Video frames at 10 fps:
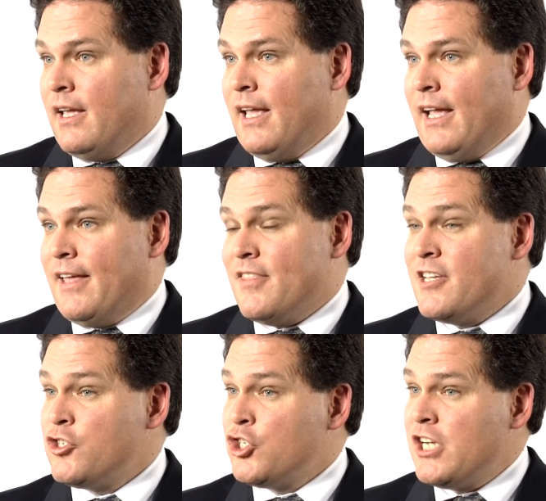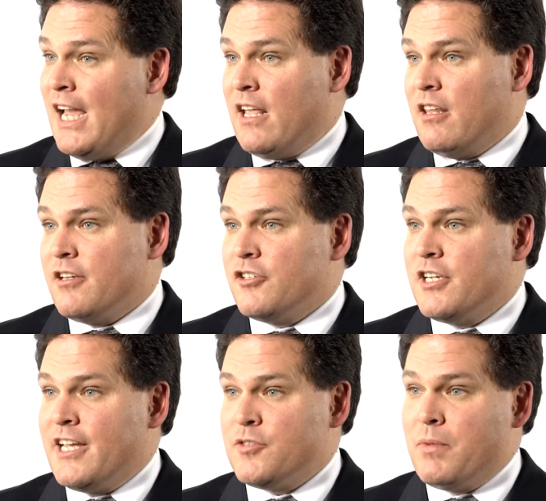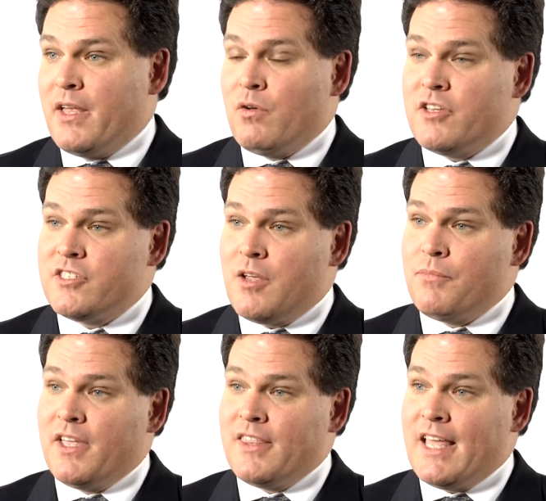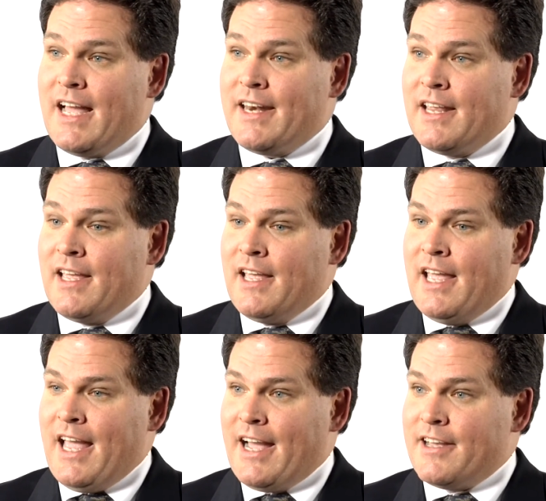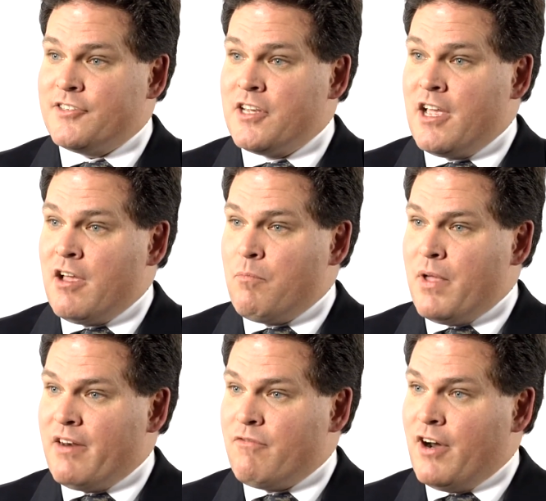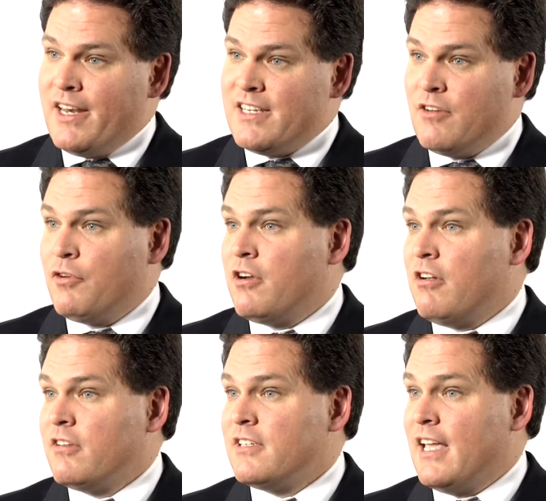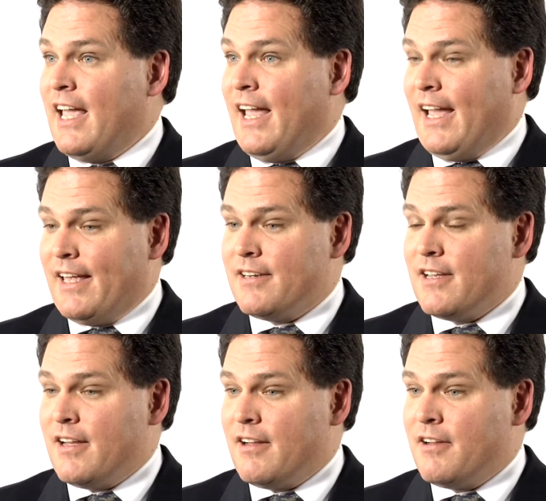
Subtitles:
And this challenge has been something that has been very difficult and